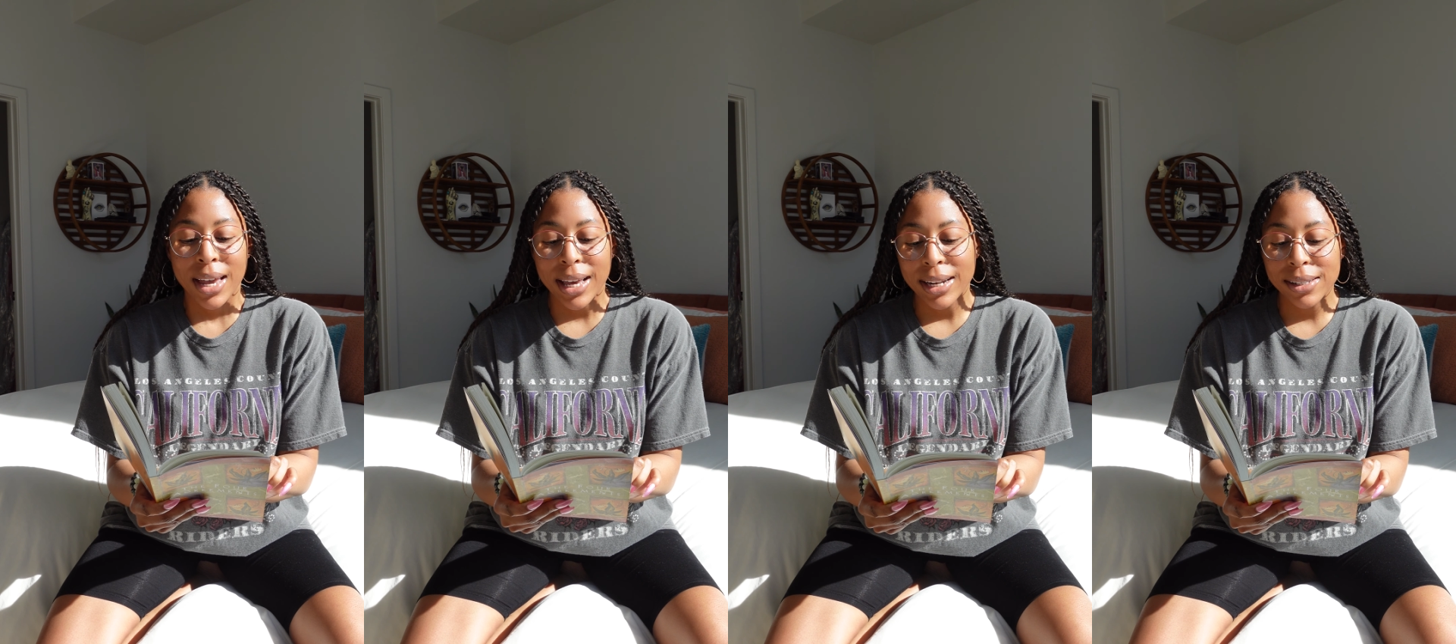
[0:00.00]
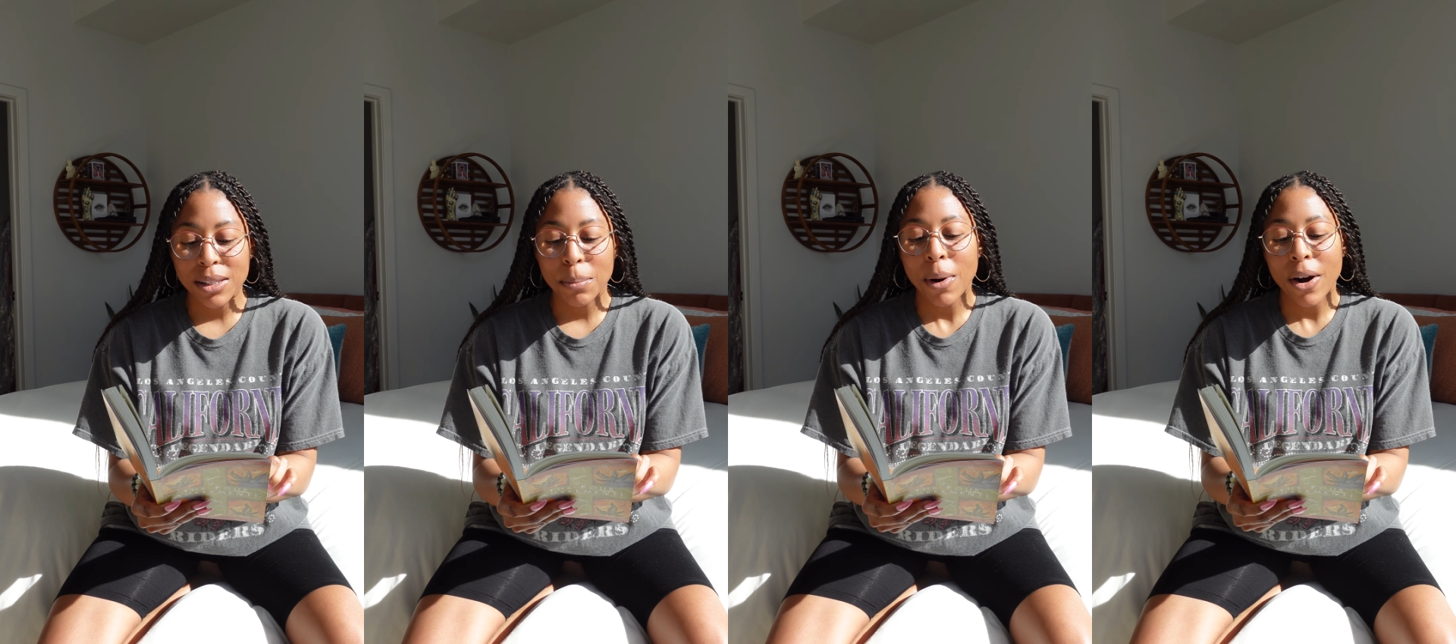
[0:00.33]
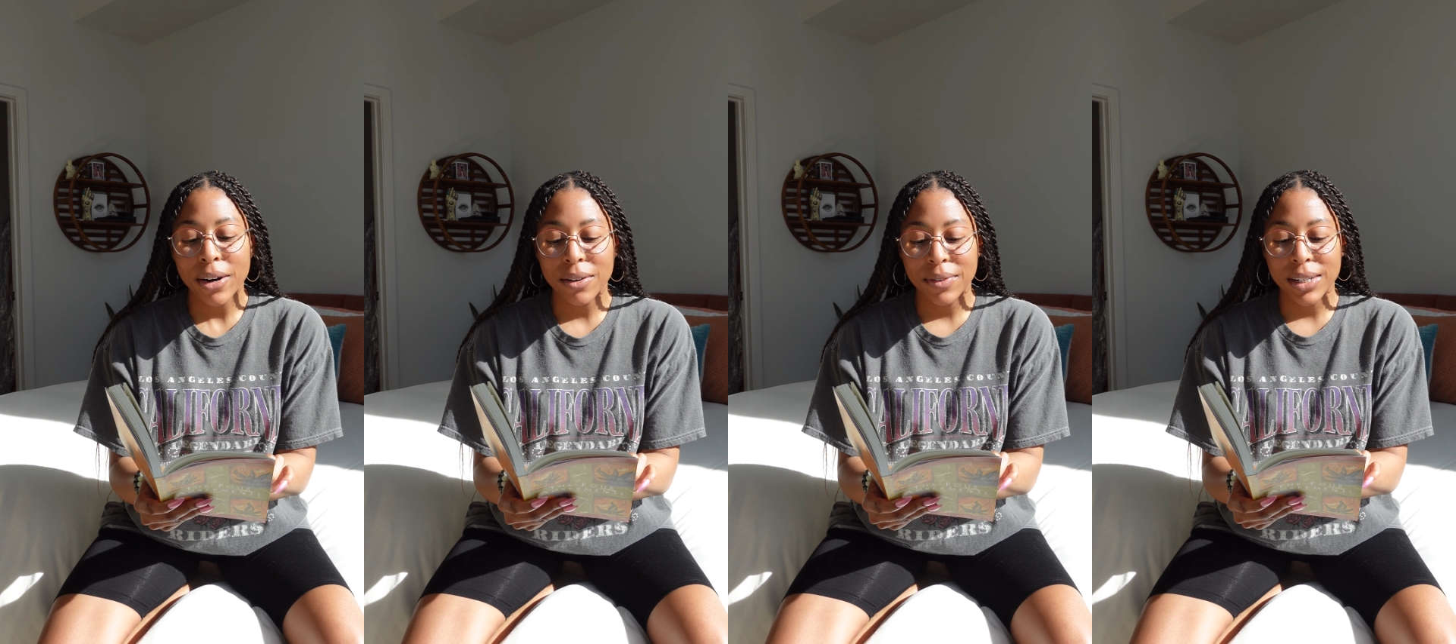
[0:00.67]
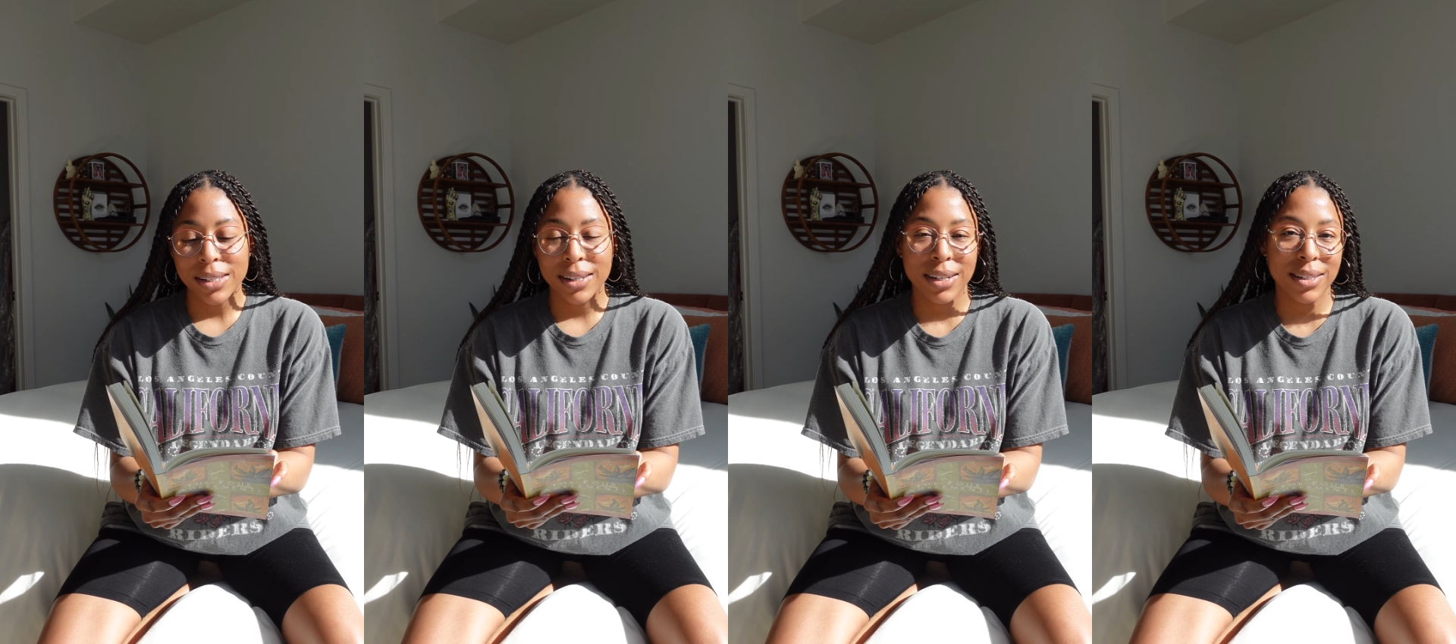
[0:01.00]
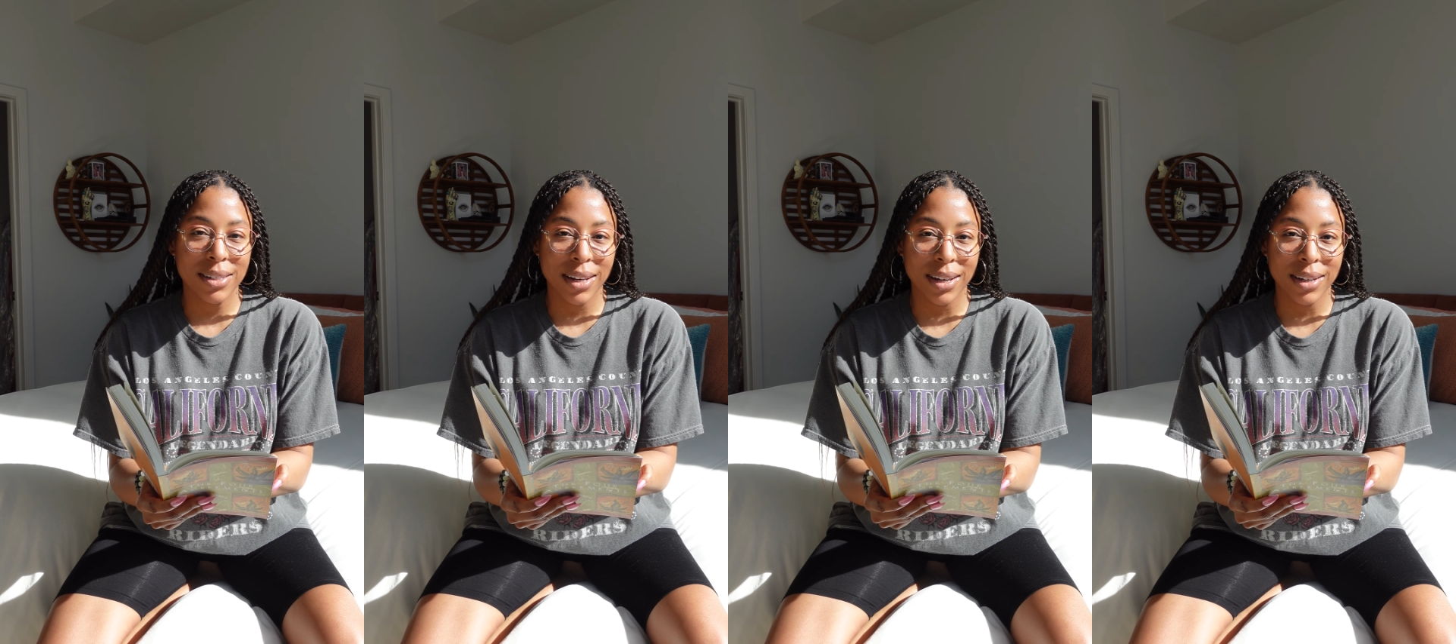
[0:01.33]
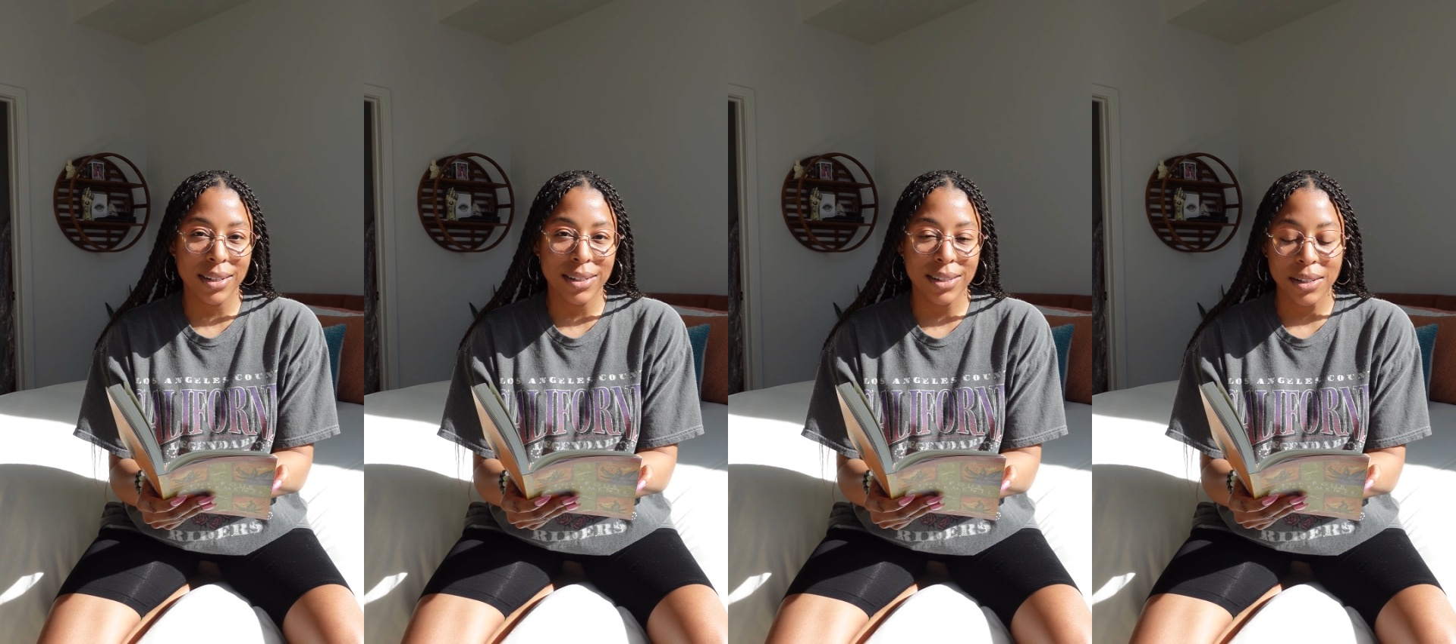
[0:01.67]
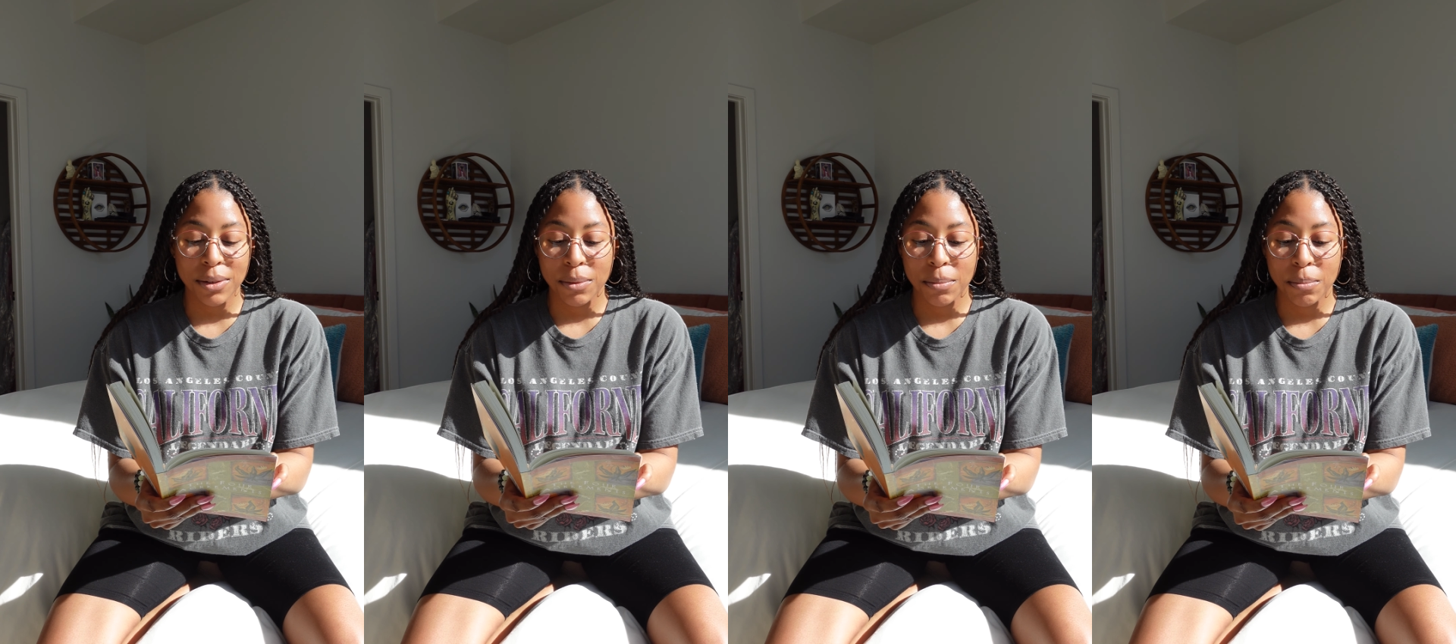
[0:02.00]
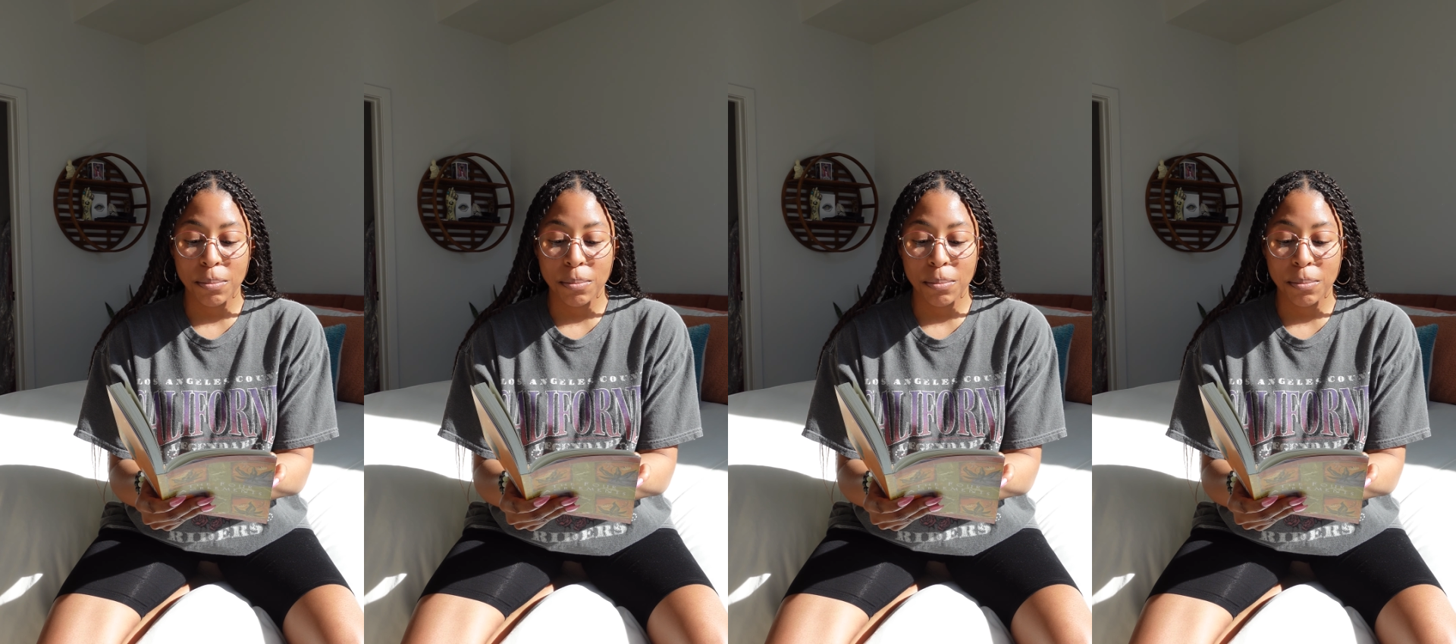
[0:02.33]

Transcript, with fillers: It is the part of us that says,